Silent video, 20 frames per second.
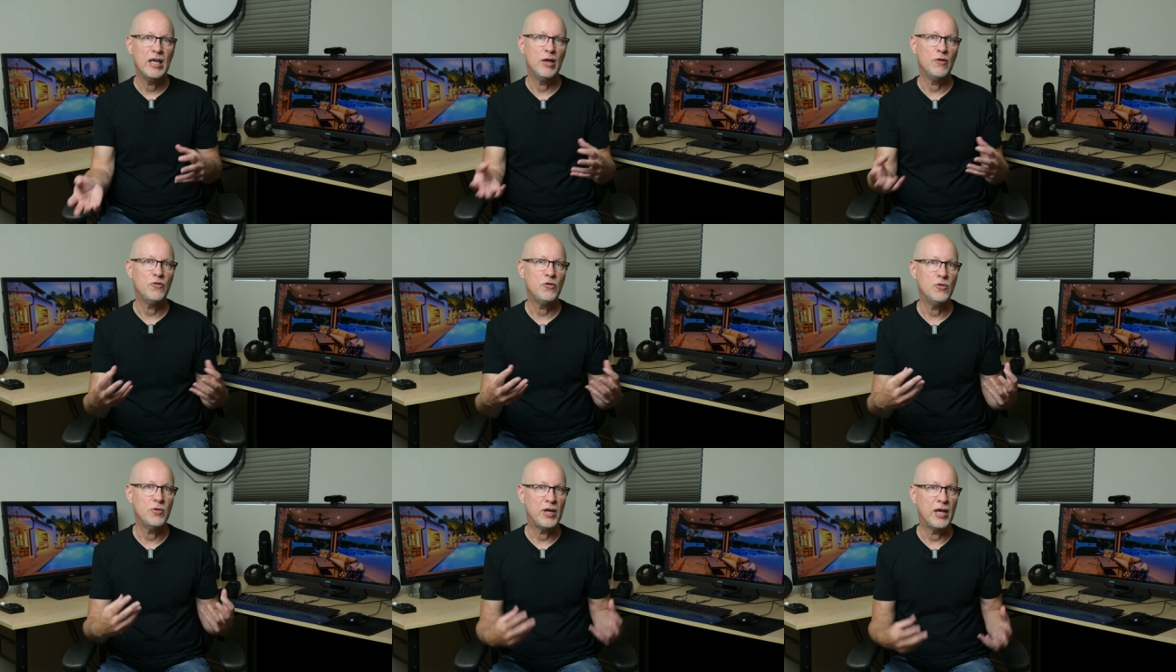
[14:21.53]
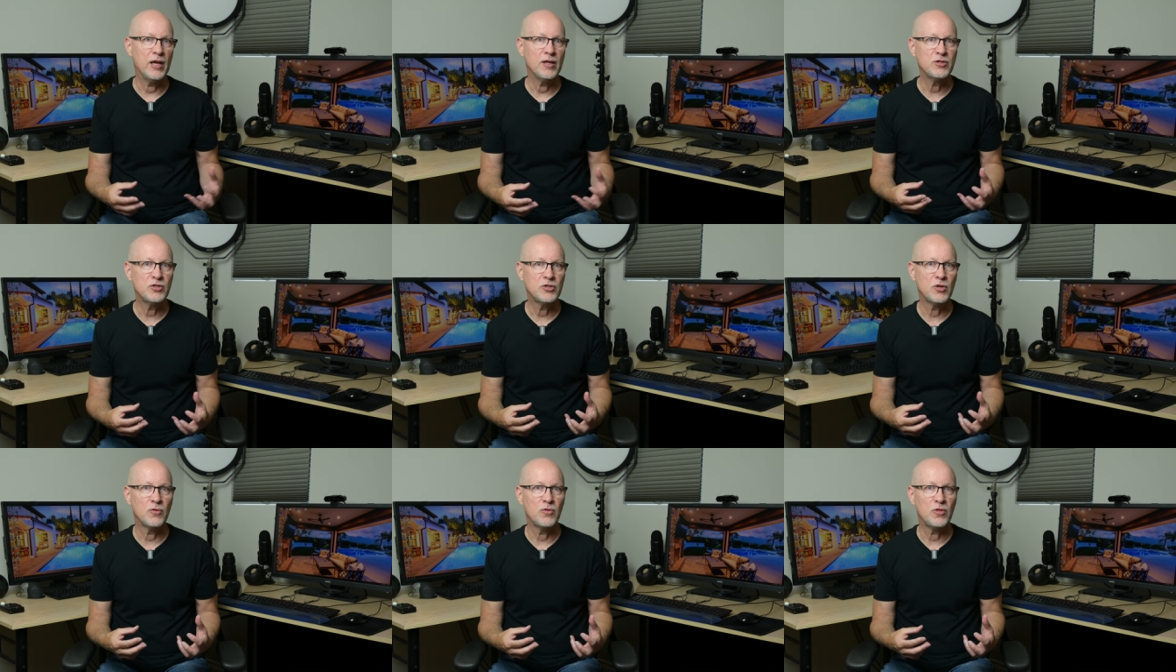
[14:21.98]
If you
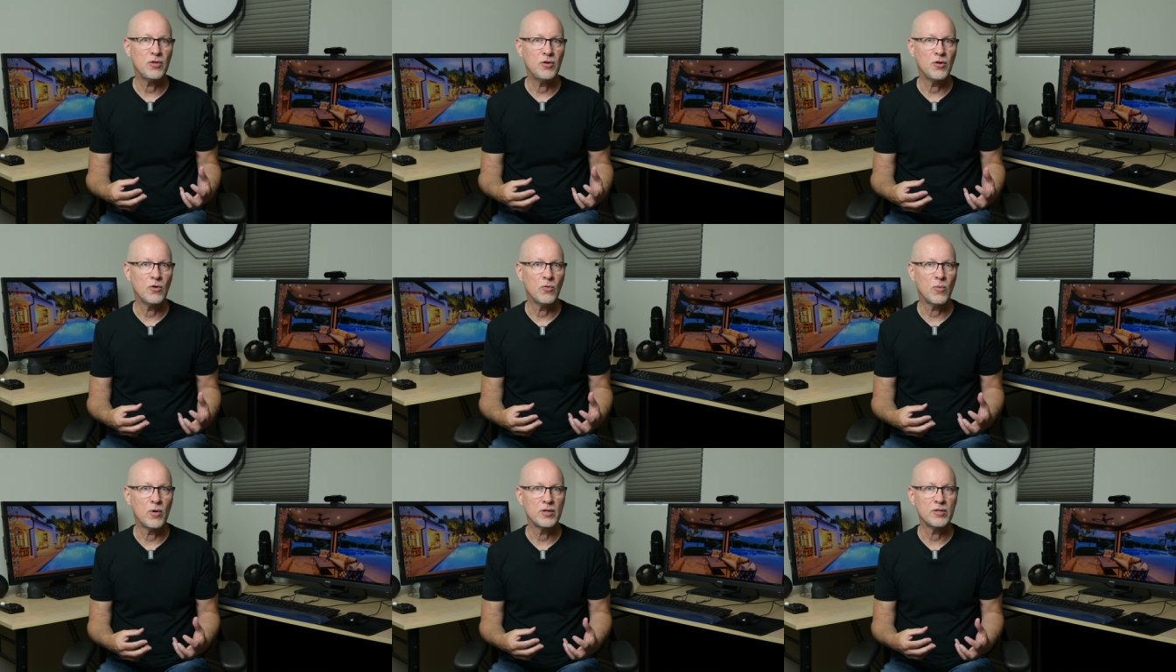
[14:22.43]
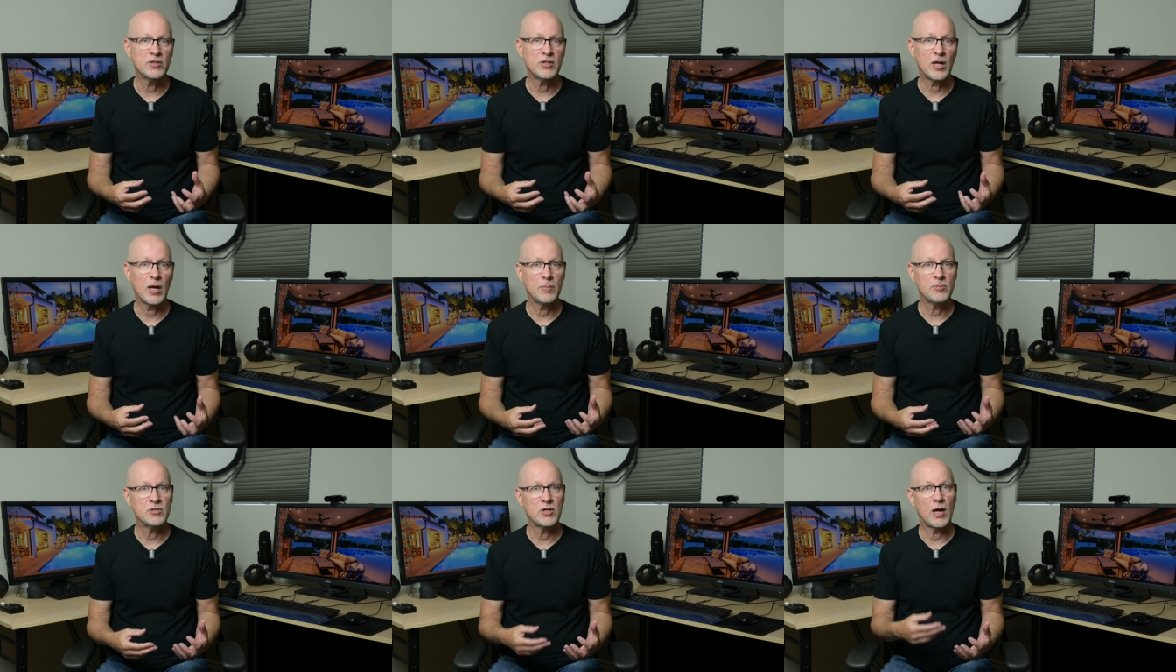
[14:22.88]
can show that you're a
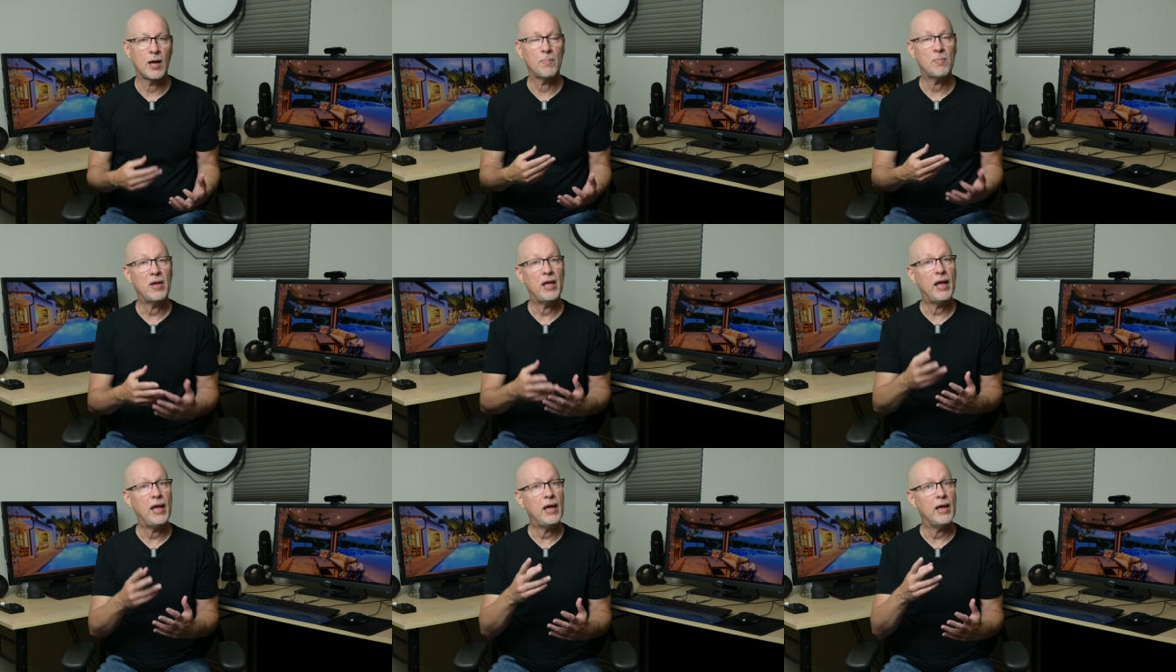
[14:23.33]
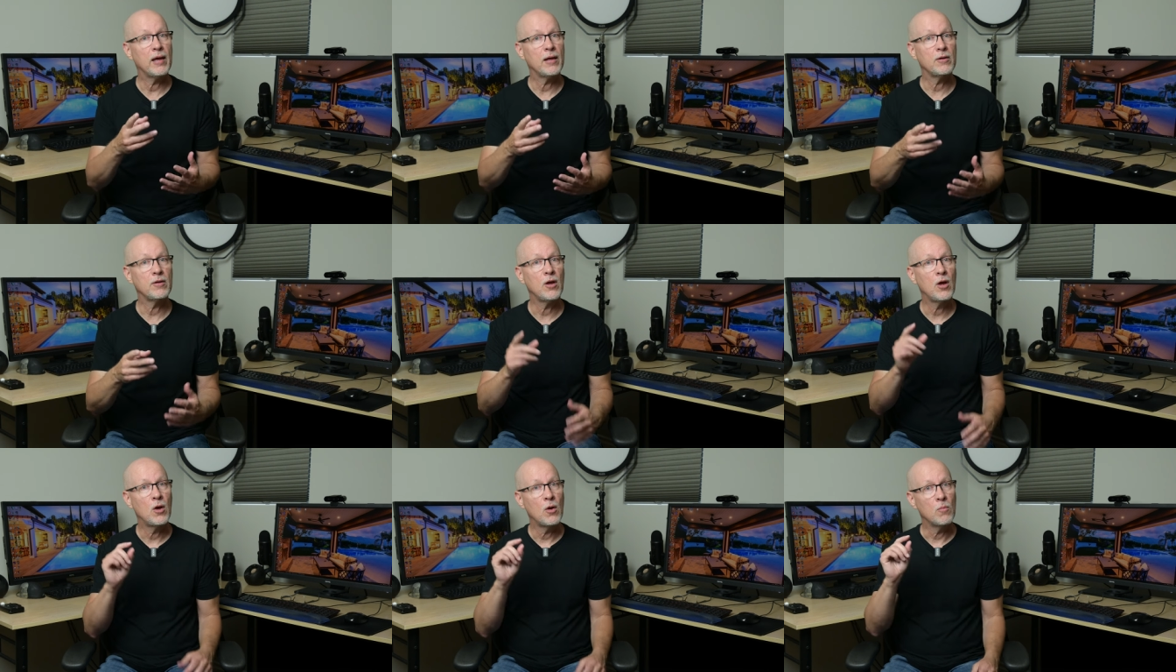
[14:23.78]
one-stop shop,
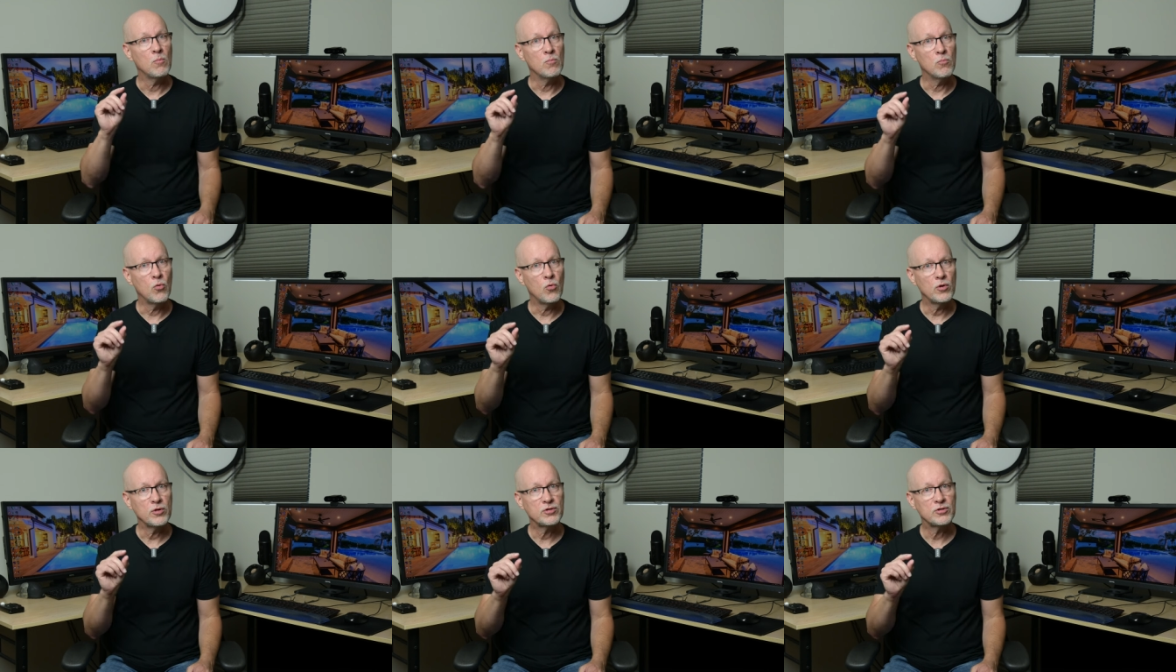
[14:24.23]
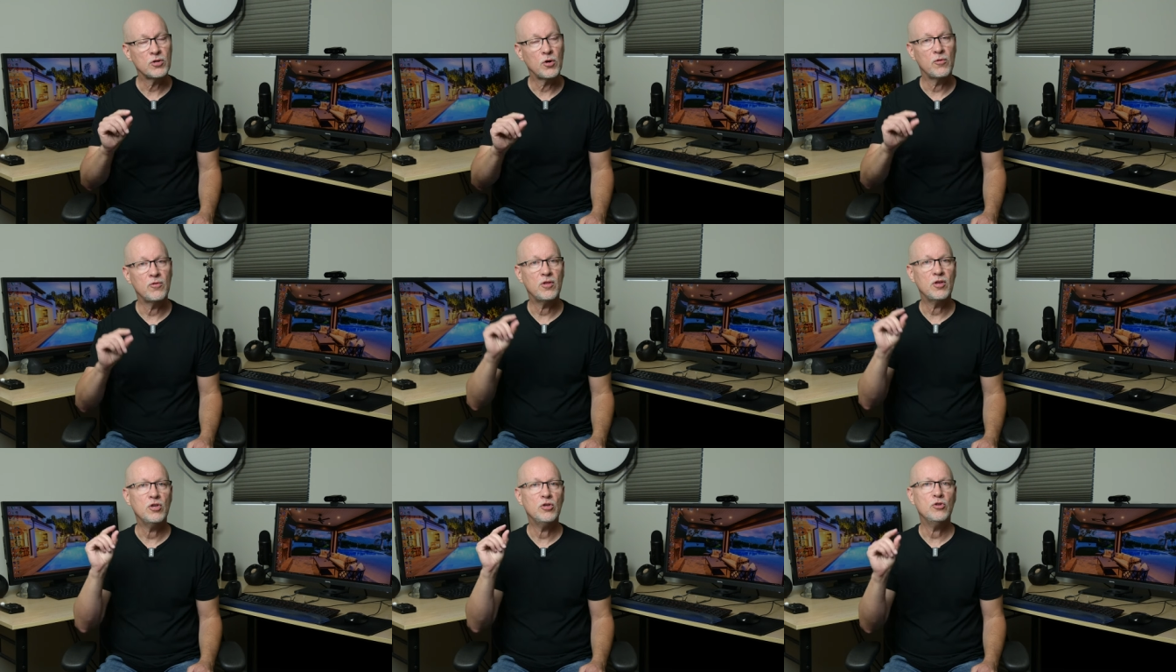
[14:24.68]
and more
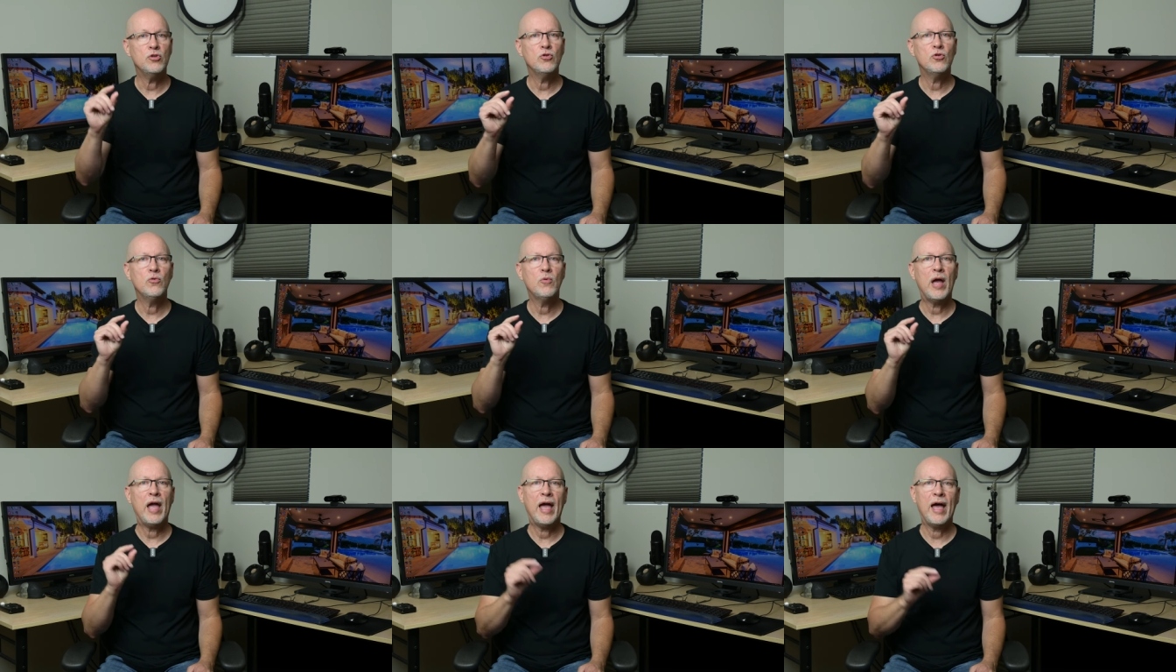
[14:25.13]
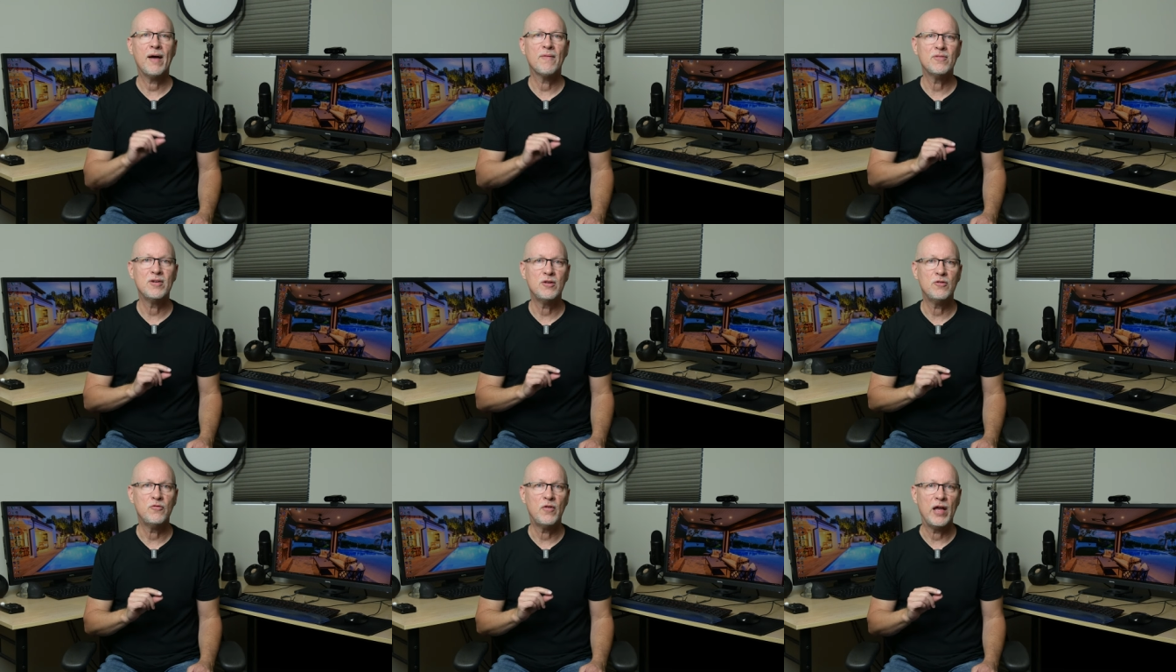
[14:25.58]
so that you have
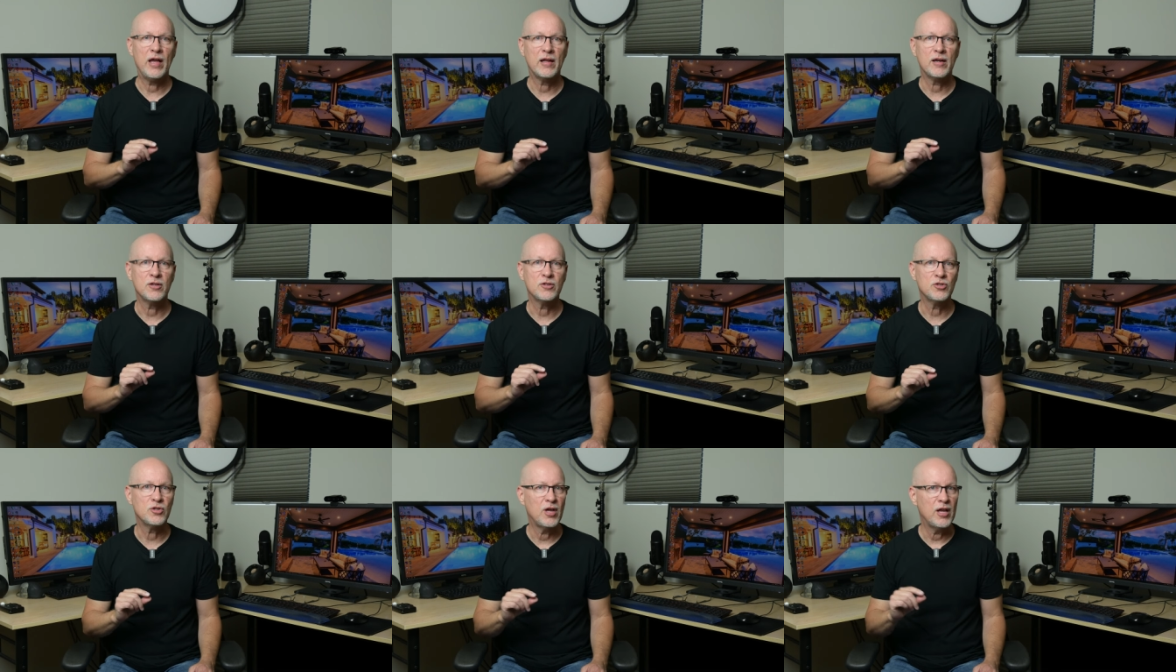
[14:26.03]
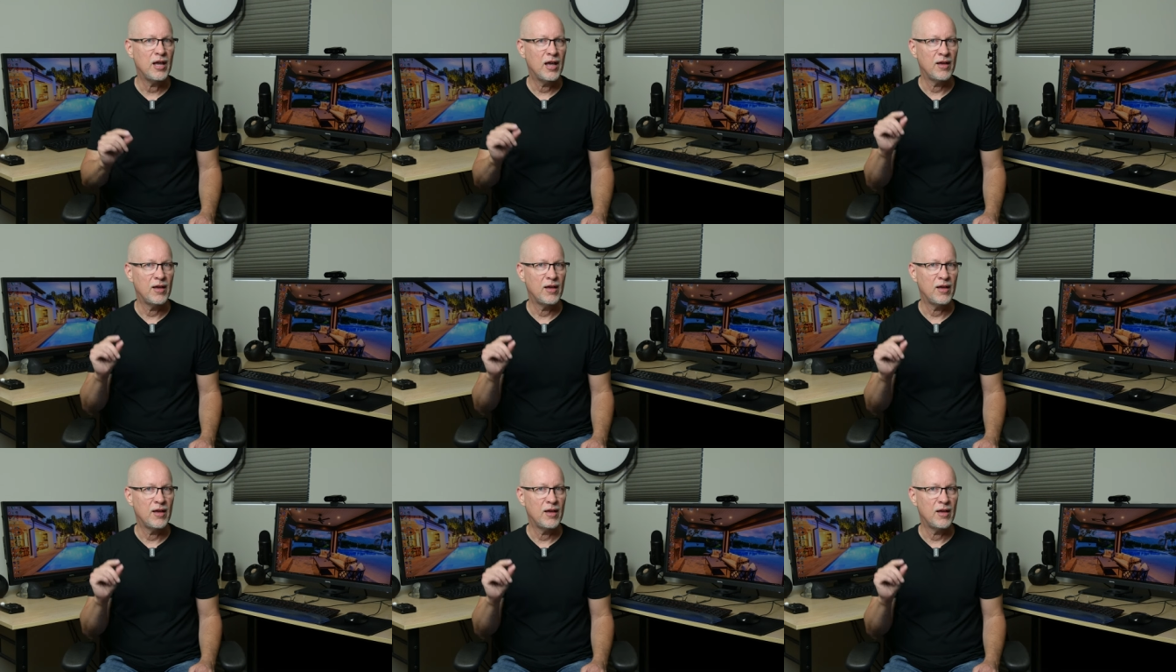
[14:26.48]
an advantage,